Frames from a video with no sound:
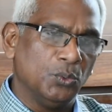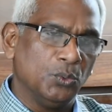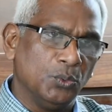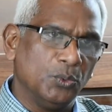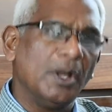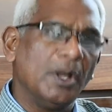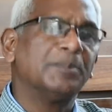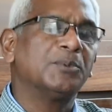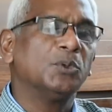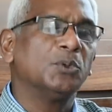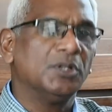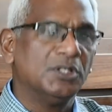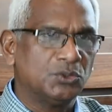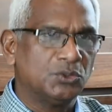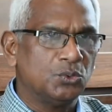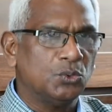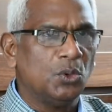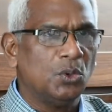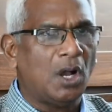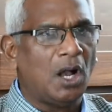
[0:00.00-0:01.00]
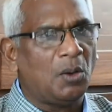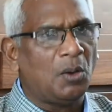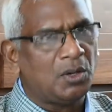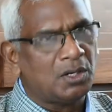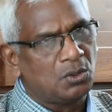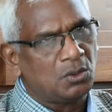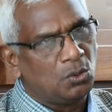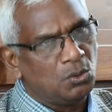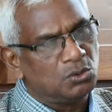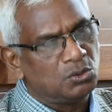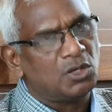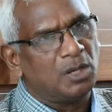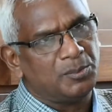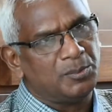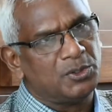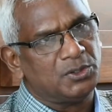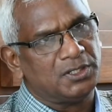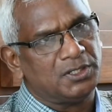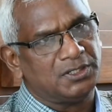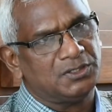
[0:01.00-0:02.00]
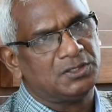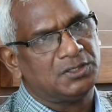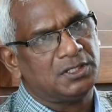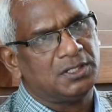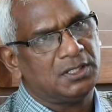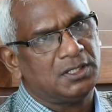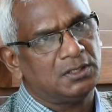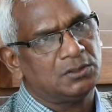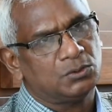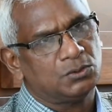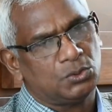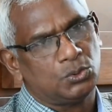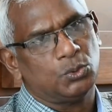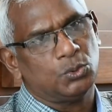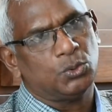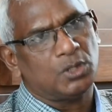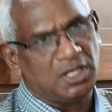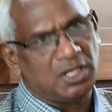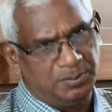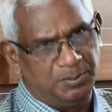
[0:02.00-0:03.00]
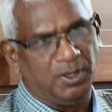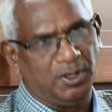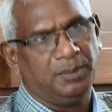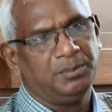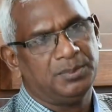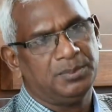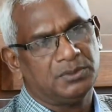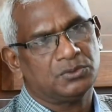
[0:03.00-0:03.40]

we have to reach to our own communities through IPAF,